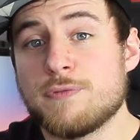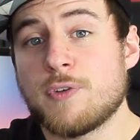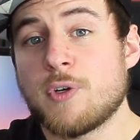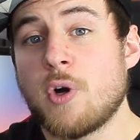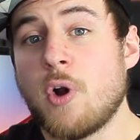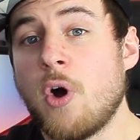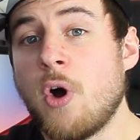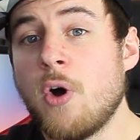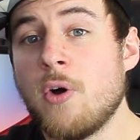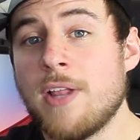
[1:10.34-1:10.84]
for
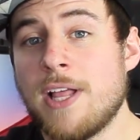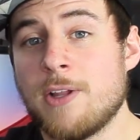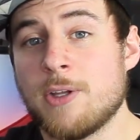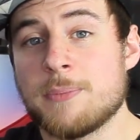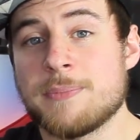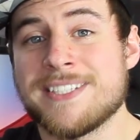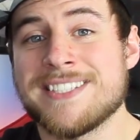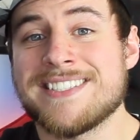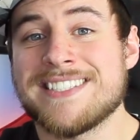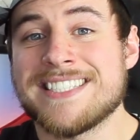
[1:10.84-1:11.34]
all
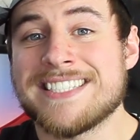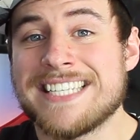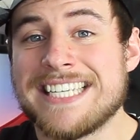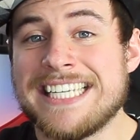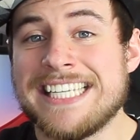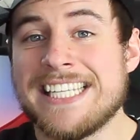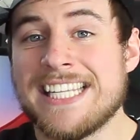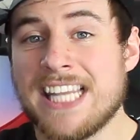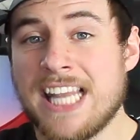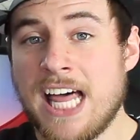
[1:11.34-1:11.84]
elements is
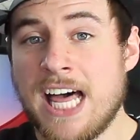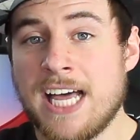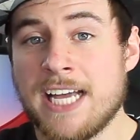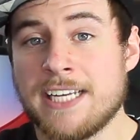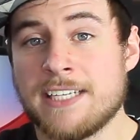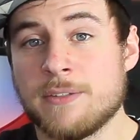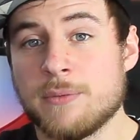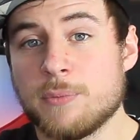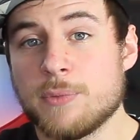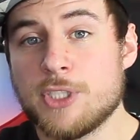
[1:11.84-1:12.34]

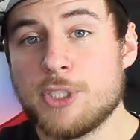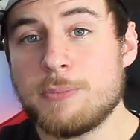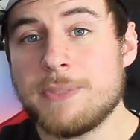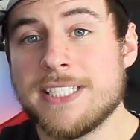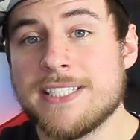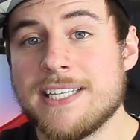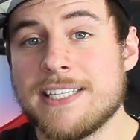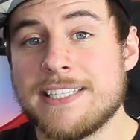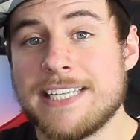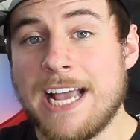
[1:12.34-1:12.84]
inline, which
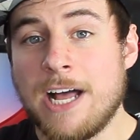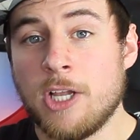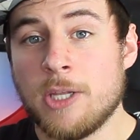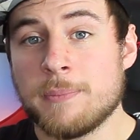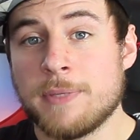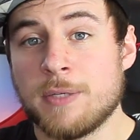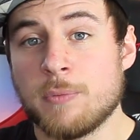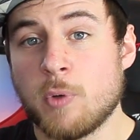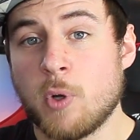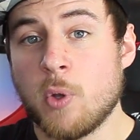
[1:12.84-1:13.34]
means that the
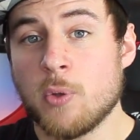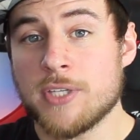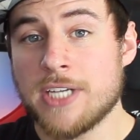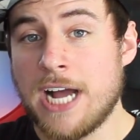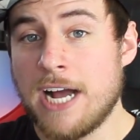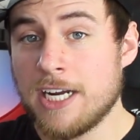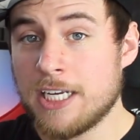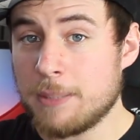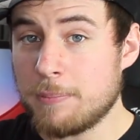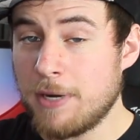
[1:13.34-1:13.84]
element will only
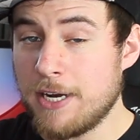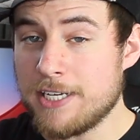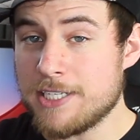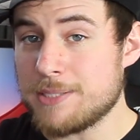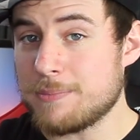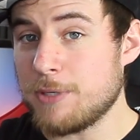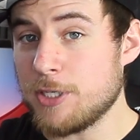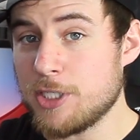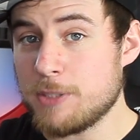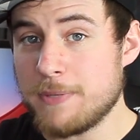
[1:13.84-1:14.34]
occupy
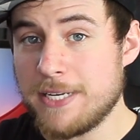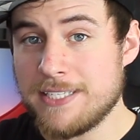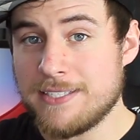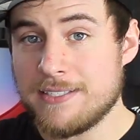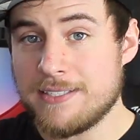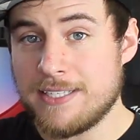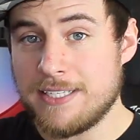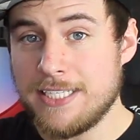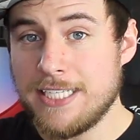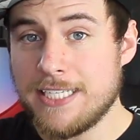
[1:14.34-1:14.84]
as much space
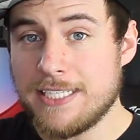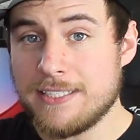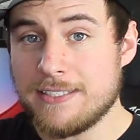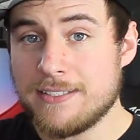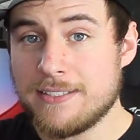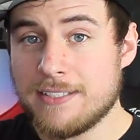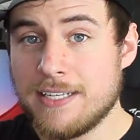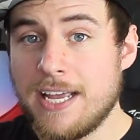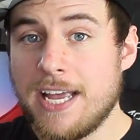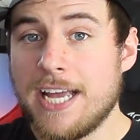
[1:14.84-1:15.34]
as it
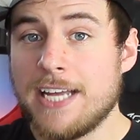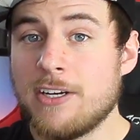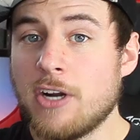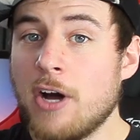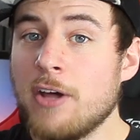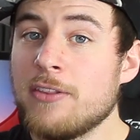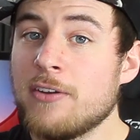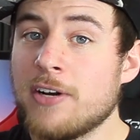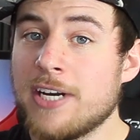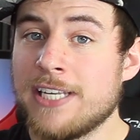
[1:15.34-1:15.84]
needs, and
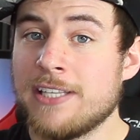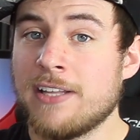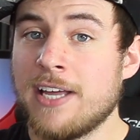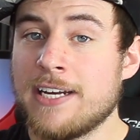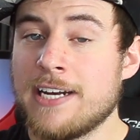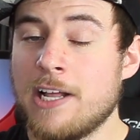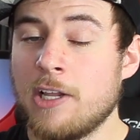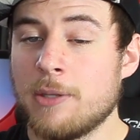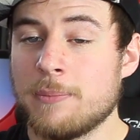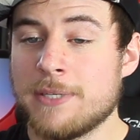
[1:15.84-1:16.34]
other
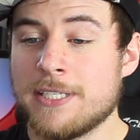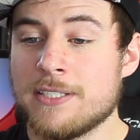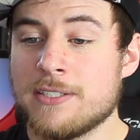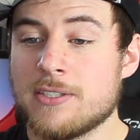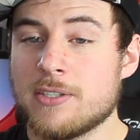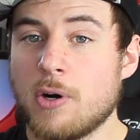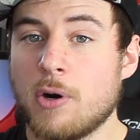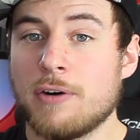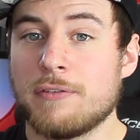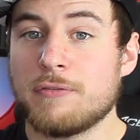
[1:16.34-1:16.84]
inline
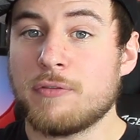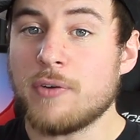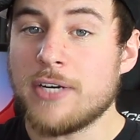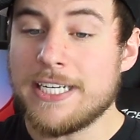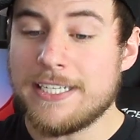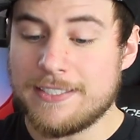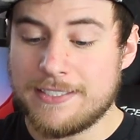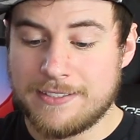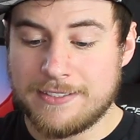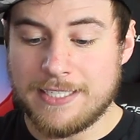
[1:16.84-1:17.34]
elements are free
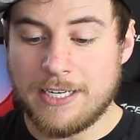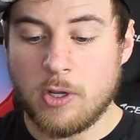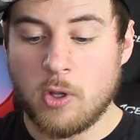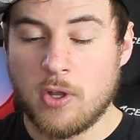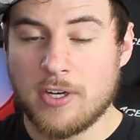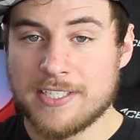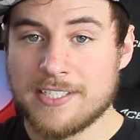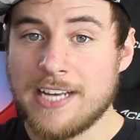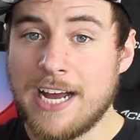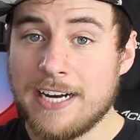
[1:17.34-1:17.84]
to sit
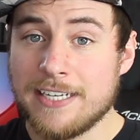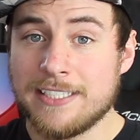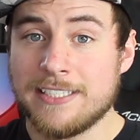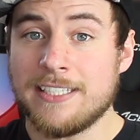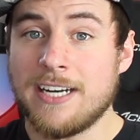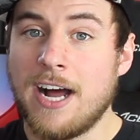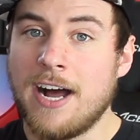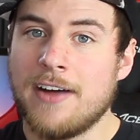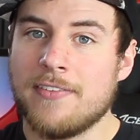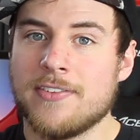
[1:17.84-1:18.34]
alongside
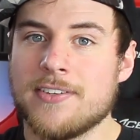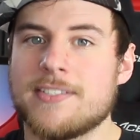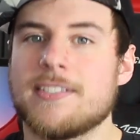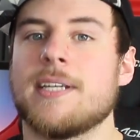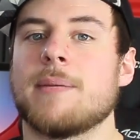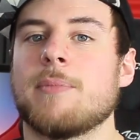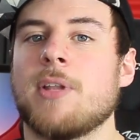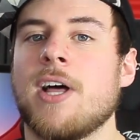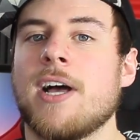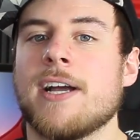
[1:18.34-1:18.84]
it on the
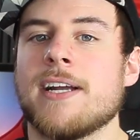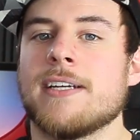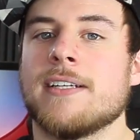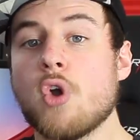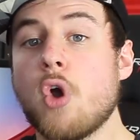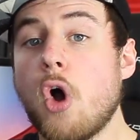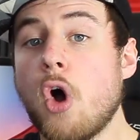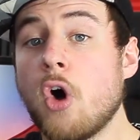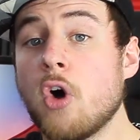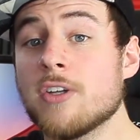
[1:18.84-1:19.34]
same line.
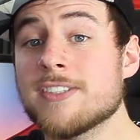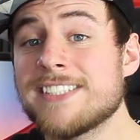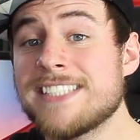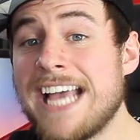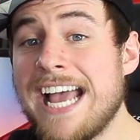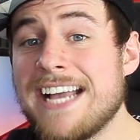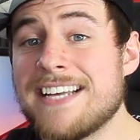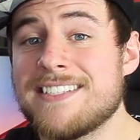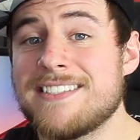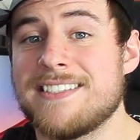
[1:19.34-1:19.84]
All
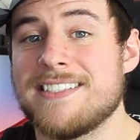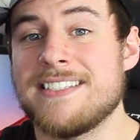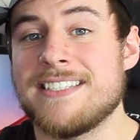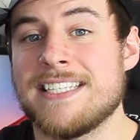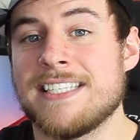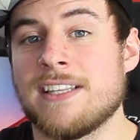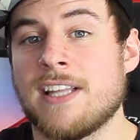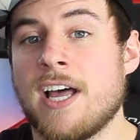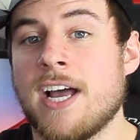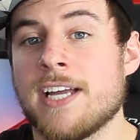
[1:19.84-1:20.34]
text is
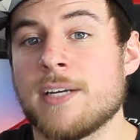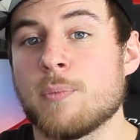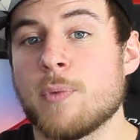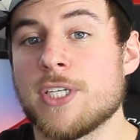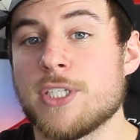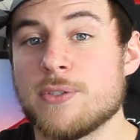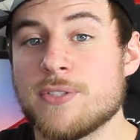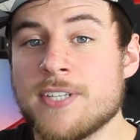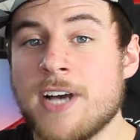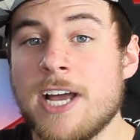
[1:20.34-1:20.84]
inline.
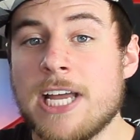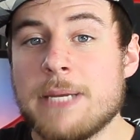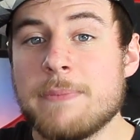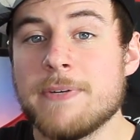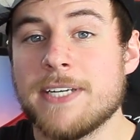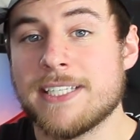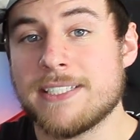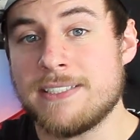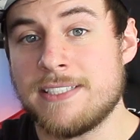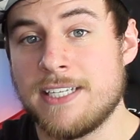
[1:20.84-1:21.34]
When you type,
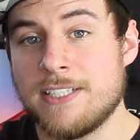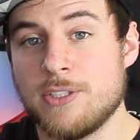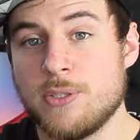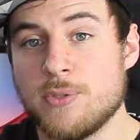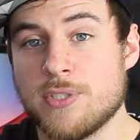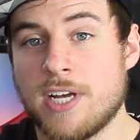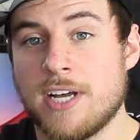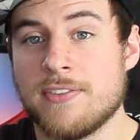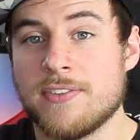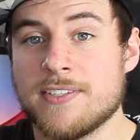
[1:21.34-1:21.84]
it
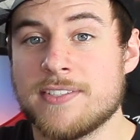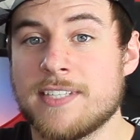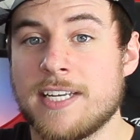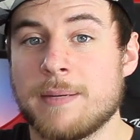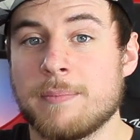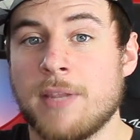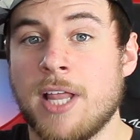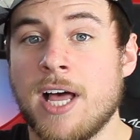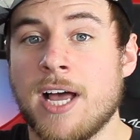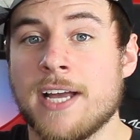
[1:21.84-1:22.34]
continues on the
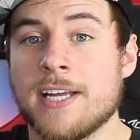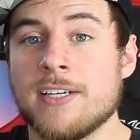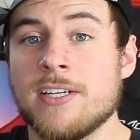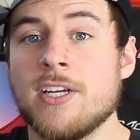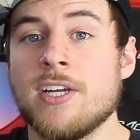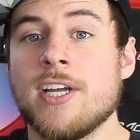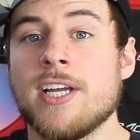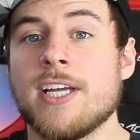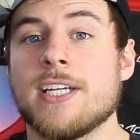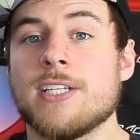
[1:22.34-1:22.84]
same line
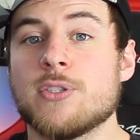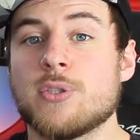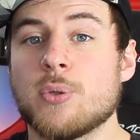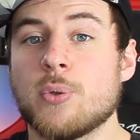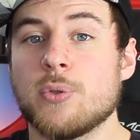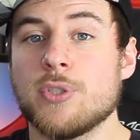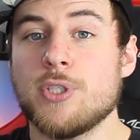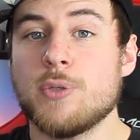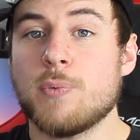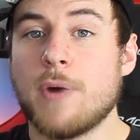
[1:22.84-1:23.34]

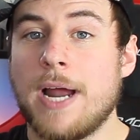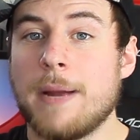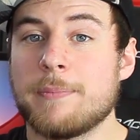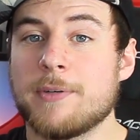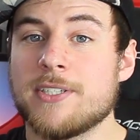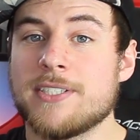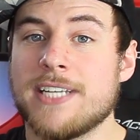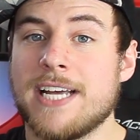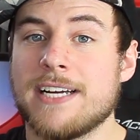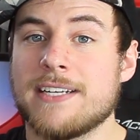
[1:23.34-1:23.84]
until you wrap
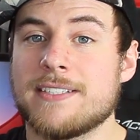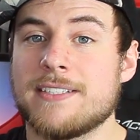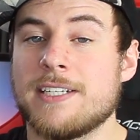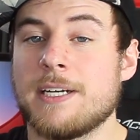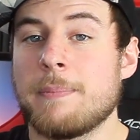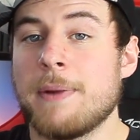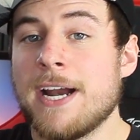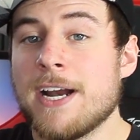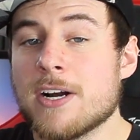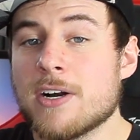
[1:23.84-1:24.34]
your text in
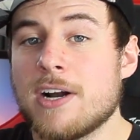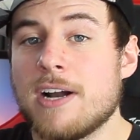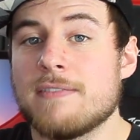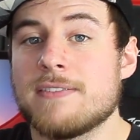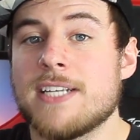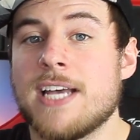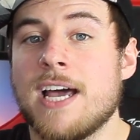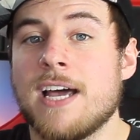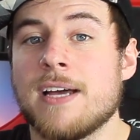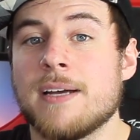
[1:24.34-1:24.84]
a paragraph
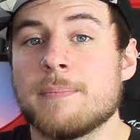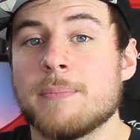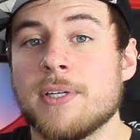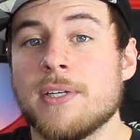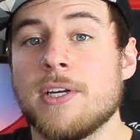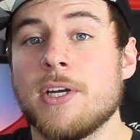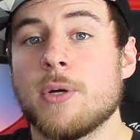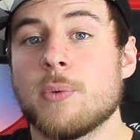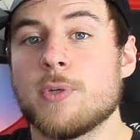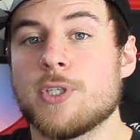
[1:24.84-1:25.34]
tab,
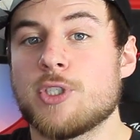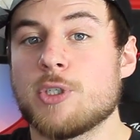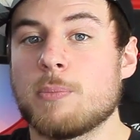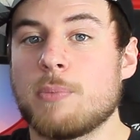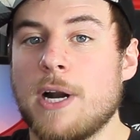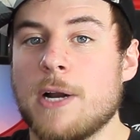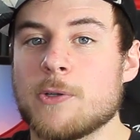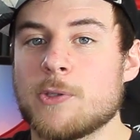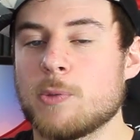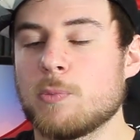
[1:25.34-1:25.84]
which your
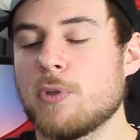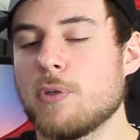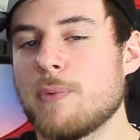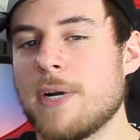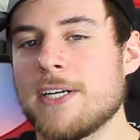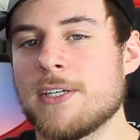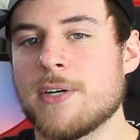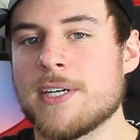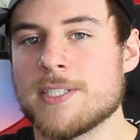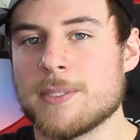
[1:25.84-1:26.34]
browser will
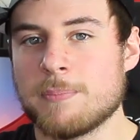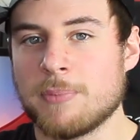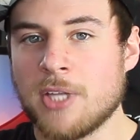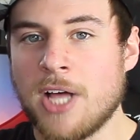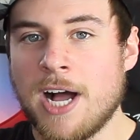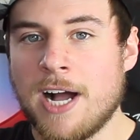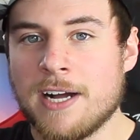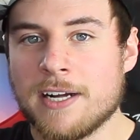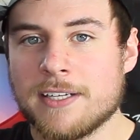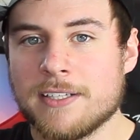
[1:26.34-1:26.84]
render as a
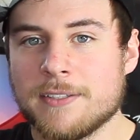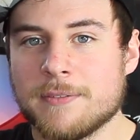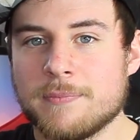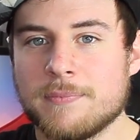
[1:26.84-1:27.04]
block.